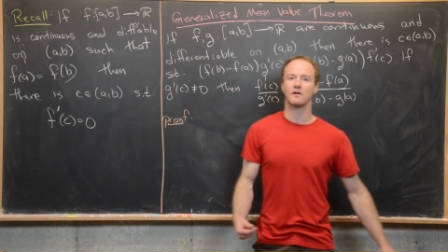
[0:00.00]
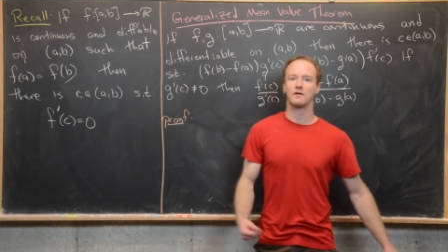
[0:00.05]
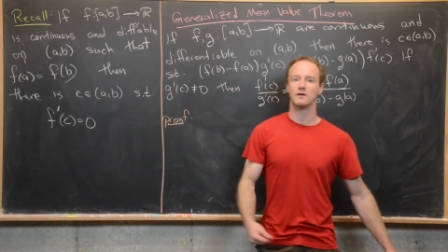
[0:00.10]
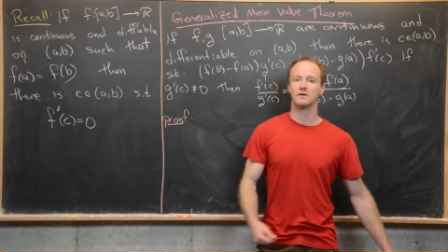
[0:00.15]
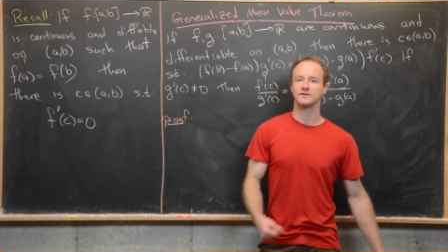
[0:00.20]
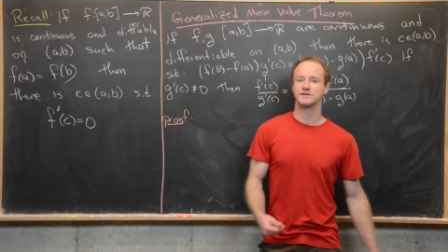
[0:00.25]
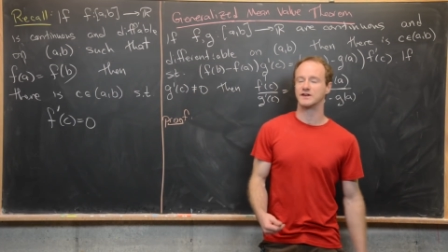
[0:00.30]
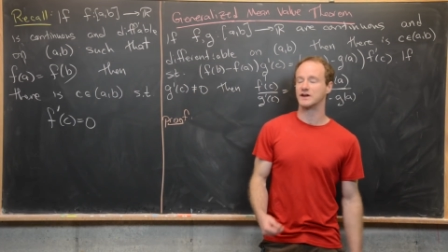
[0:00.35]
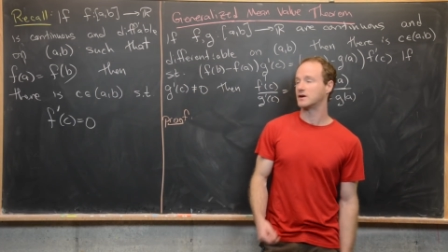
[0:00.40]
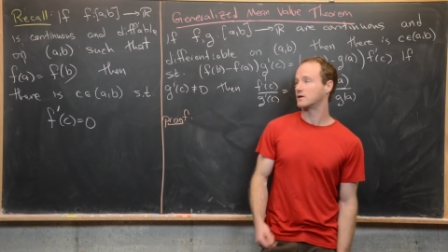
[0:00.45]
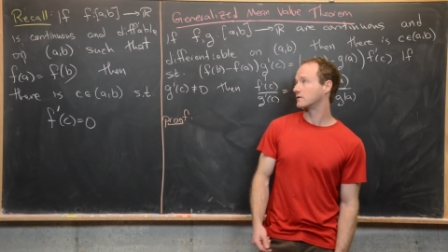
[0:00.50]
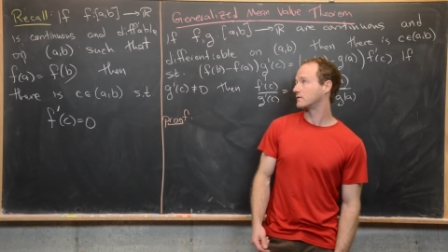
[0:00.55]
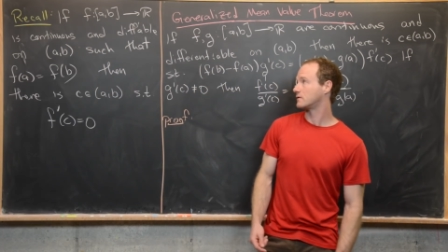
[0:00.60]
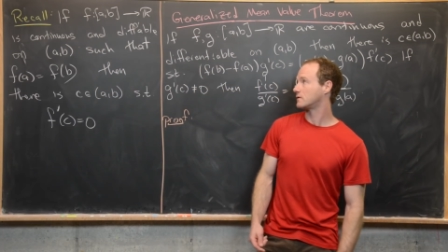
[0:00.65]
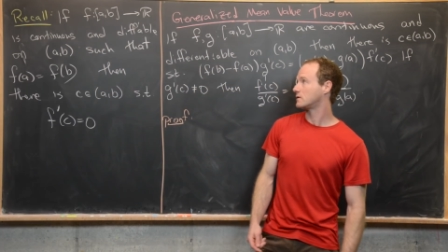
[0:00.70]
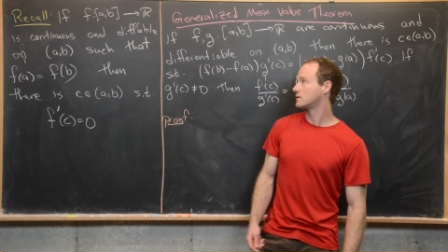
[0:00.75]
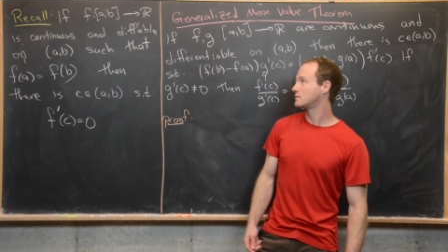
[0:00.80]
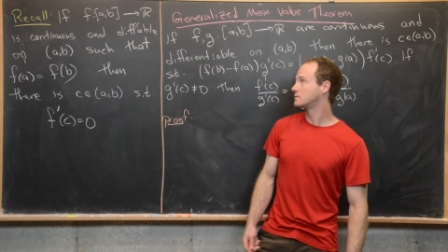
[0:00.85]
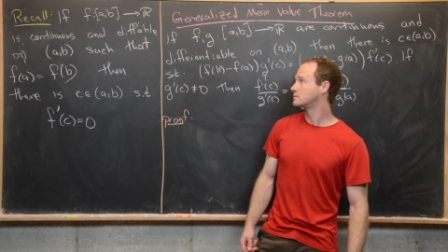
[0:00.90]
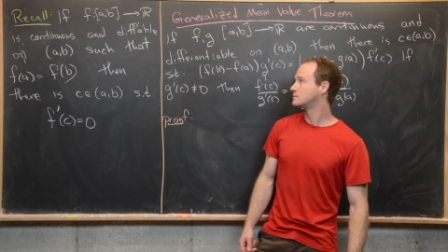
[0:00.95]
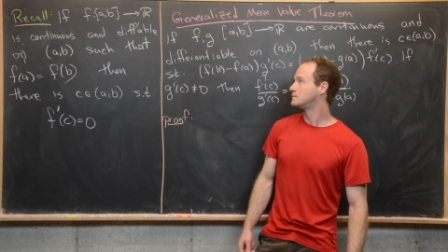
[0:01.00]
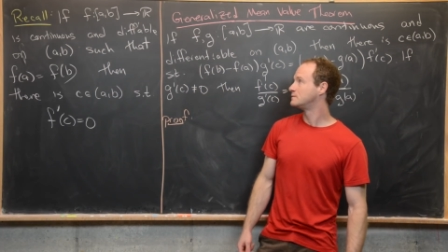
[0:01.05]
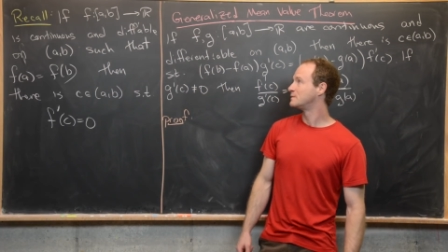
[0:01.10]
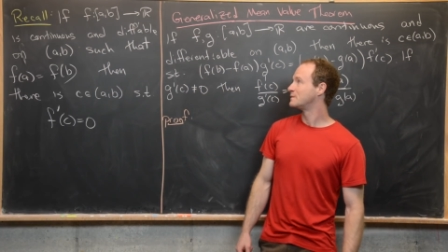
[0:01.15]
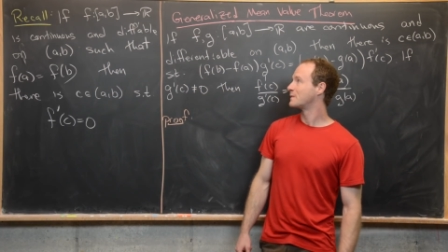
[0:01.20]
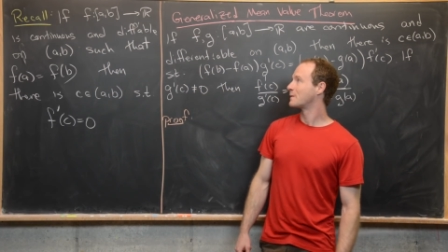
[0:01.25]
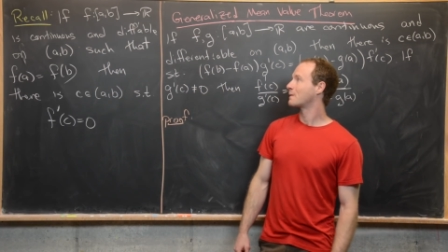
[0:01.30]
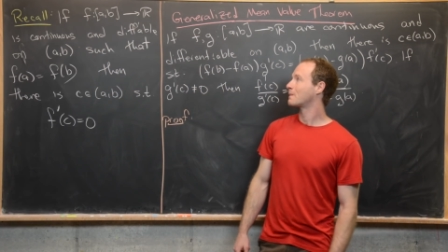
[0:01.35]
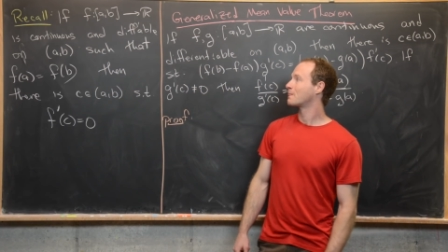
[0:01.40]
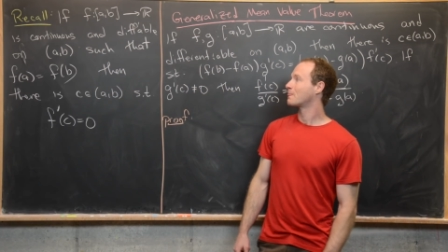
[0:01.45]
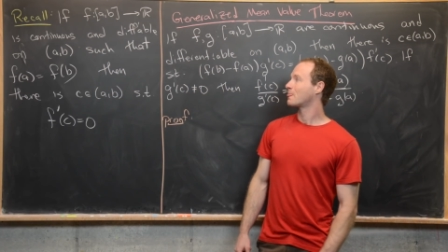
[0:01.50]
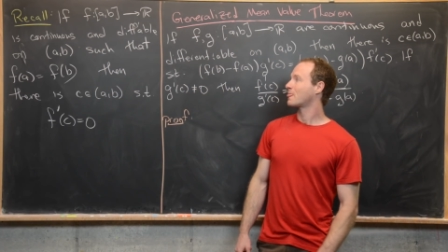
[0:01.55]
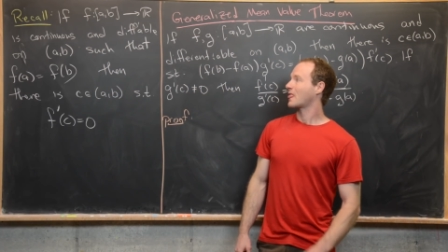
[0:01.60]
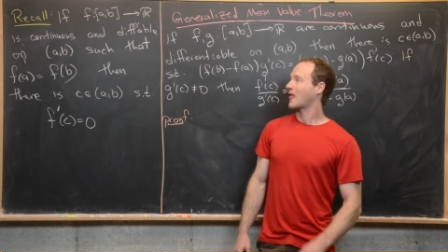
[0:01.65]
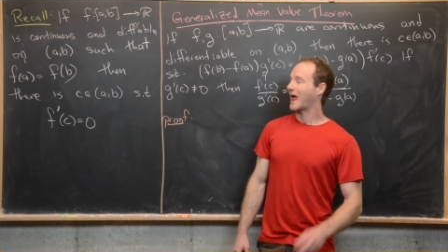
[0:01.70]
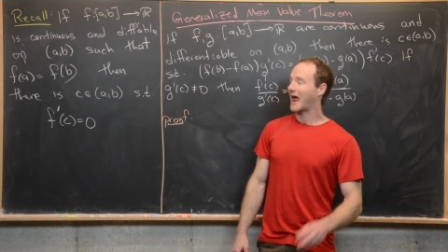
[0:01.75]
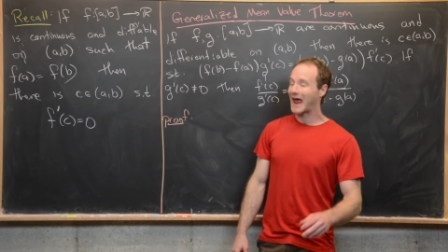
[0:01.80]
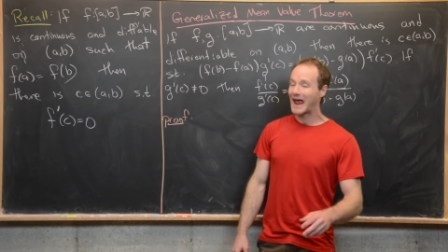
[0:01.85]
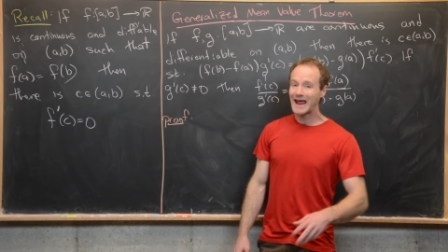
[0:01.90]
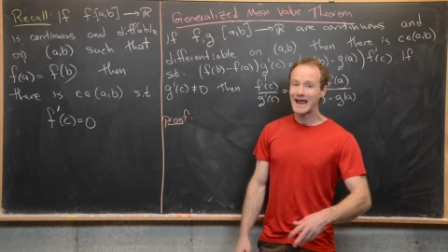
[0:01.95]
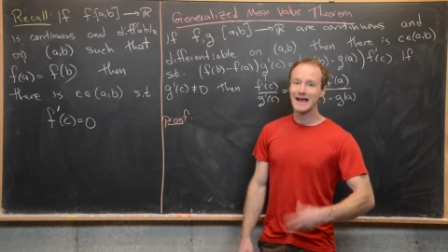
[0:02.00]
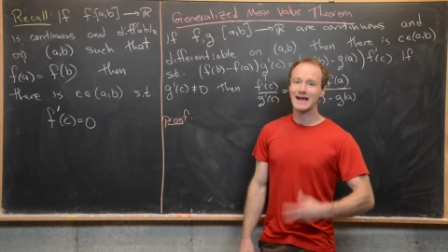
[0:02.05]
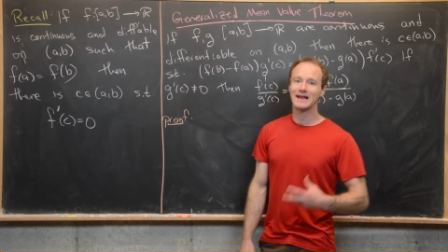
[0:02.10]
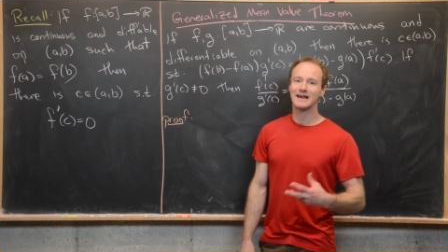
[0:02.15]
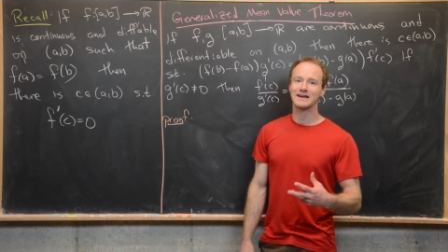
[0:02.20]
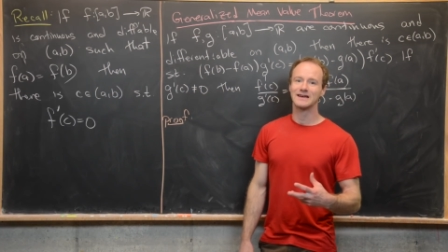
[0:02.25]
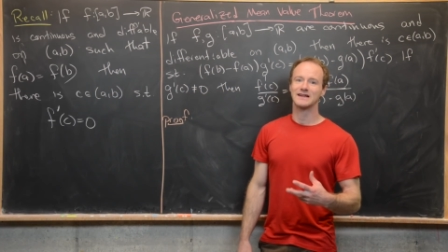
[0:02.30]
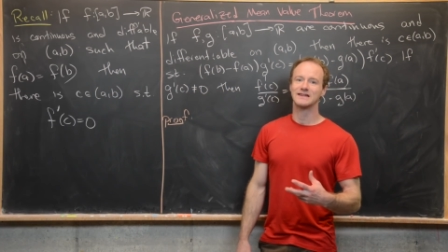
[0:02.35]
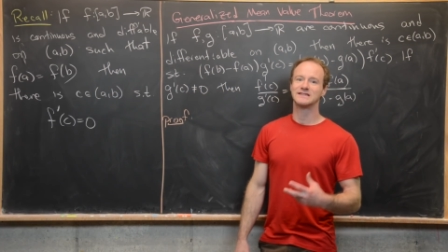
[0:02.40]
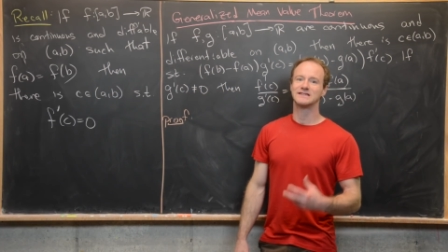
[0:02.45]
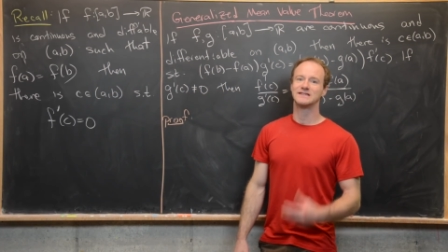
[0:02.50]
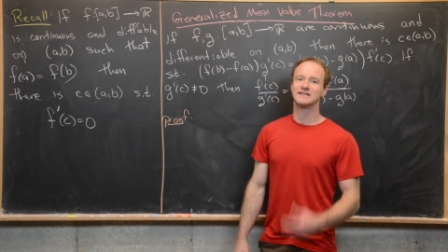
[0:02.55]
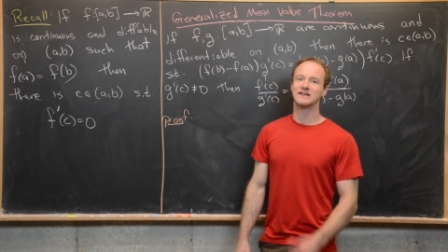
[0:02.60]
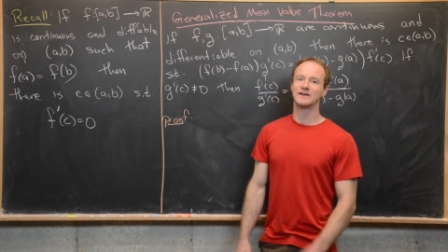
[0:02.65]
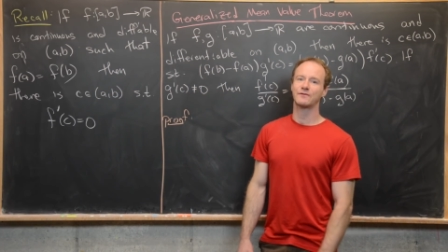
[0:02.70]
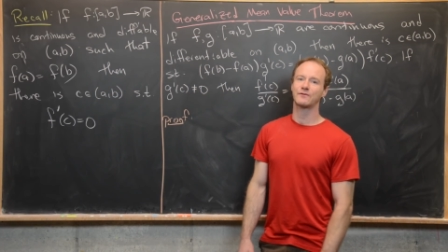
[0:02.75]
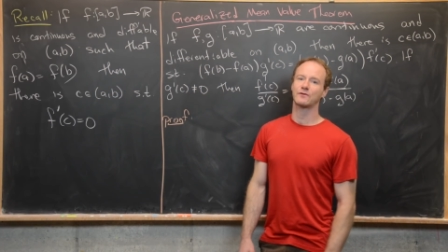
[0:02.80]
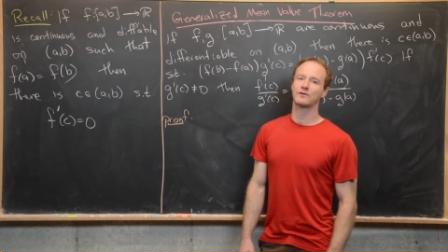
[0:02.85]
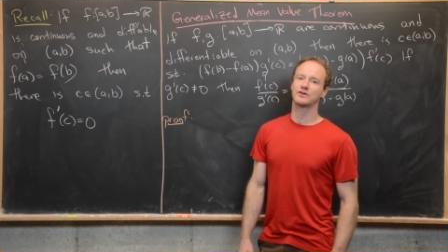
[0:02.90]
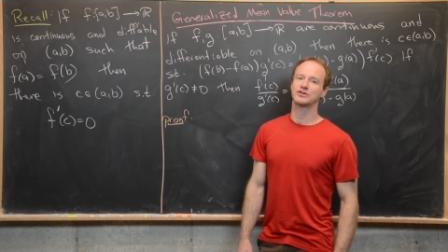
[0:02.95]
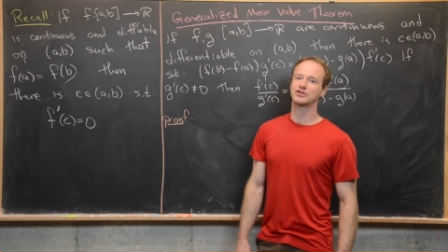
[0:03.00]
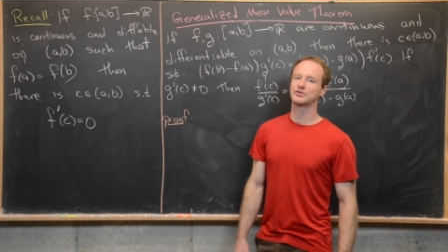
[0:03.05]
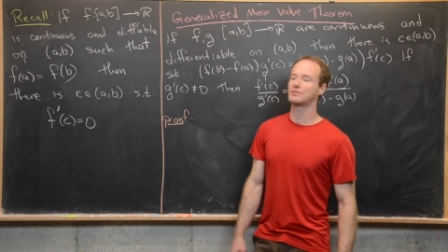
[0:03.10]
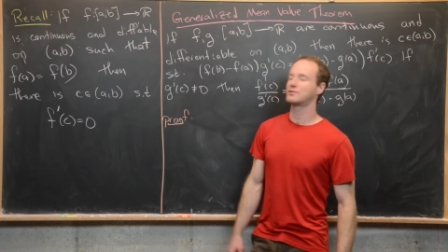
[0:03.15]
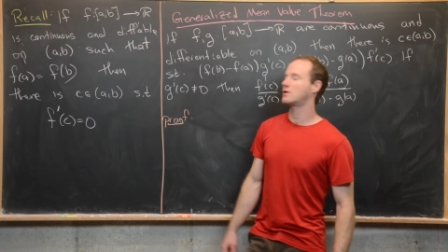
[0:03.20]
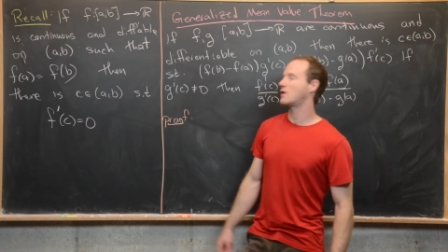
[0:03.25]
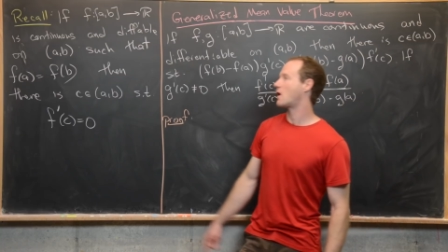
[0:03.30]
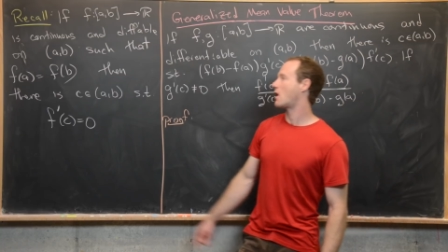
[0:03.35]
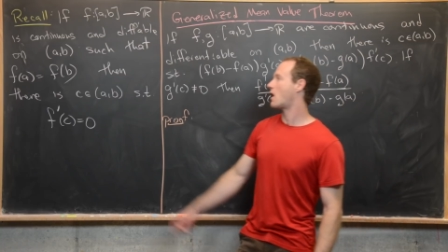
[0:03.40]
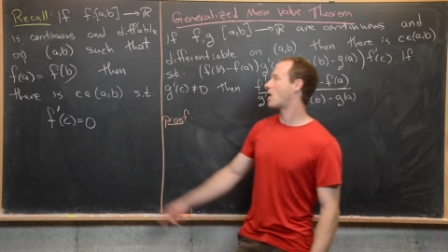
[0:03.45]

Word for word: closed interval and it's differentiable